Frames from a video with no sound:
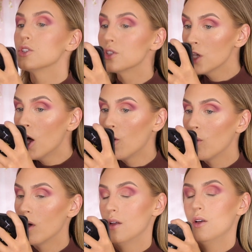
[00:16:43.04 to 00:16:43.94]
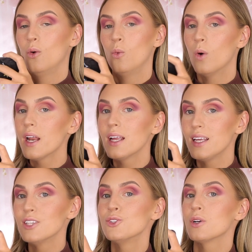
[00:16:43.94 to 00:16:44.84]
So, what I
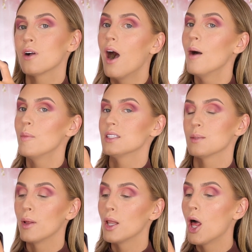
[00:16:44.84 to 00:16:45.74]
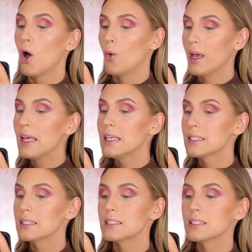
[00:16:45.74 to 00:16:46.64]
need you to comment below
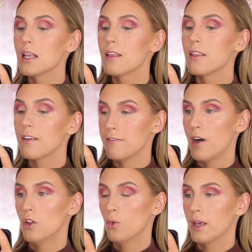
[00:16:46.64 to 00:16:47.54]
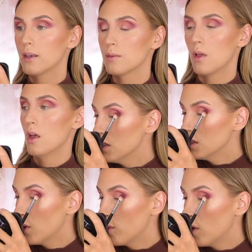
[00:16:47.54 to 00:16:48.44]
is the following.
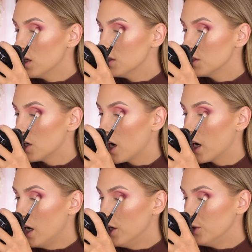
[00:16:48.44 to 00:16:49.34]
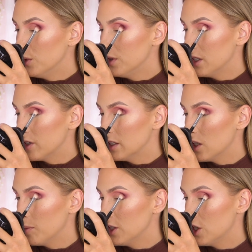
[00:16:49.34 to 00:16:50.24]
So I want to start a new series
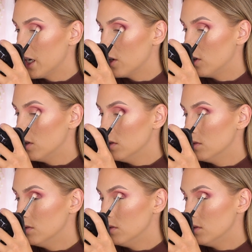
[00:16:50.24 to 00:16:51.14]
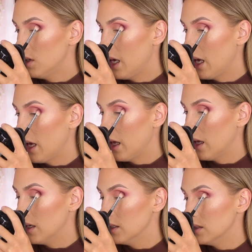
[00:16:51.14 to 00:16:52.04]
on my channel
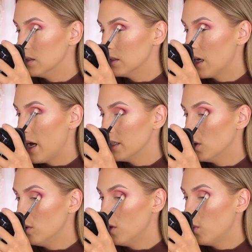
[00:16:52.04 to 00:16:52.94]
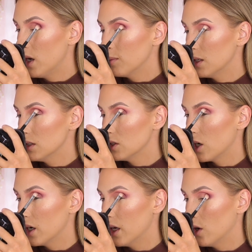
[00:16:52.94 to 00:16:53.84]
and I don't know when I'm gonna
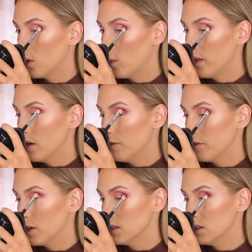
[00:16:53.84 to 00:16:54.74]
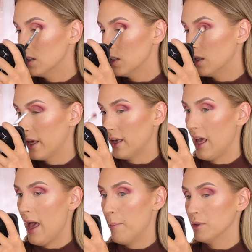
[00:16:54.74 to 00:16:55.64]
start it or when the first like
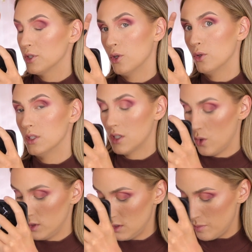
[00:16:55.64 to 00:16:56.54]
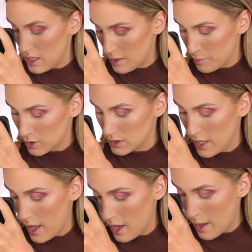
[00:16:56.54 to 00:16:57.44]
episode is going to be per
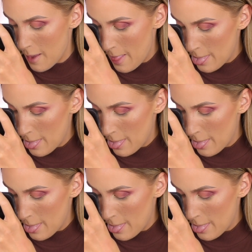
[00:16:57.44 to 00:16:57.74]
se